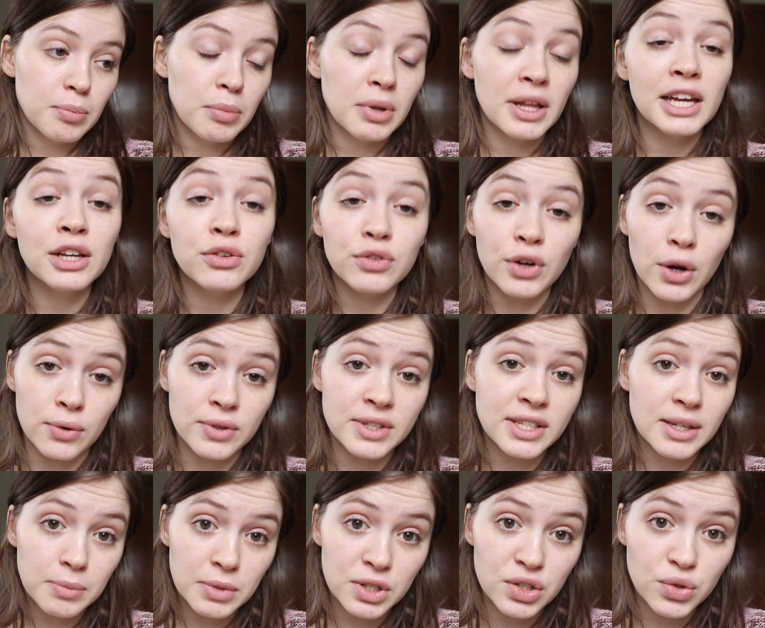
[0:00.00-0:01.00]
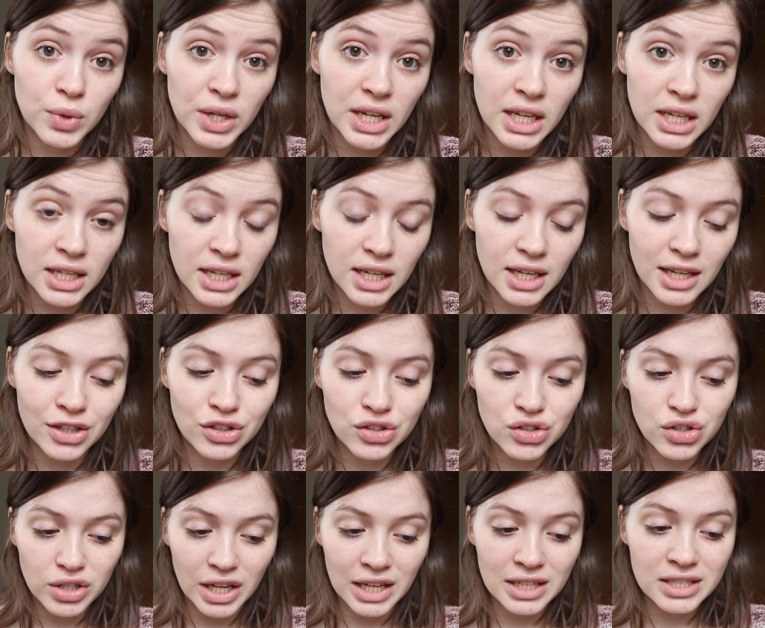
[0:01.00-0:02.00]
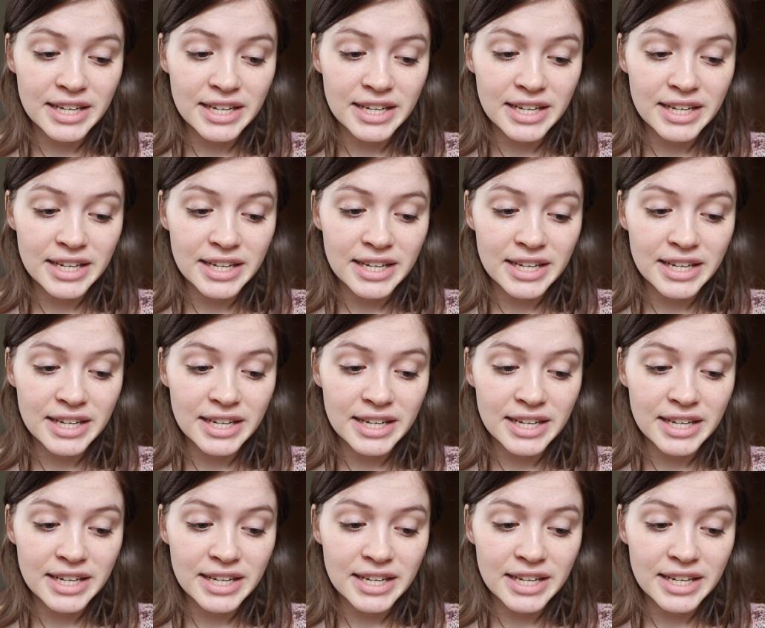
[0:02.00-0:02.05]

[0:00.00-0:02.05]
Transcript: plain rows in between each like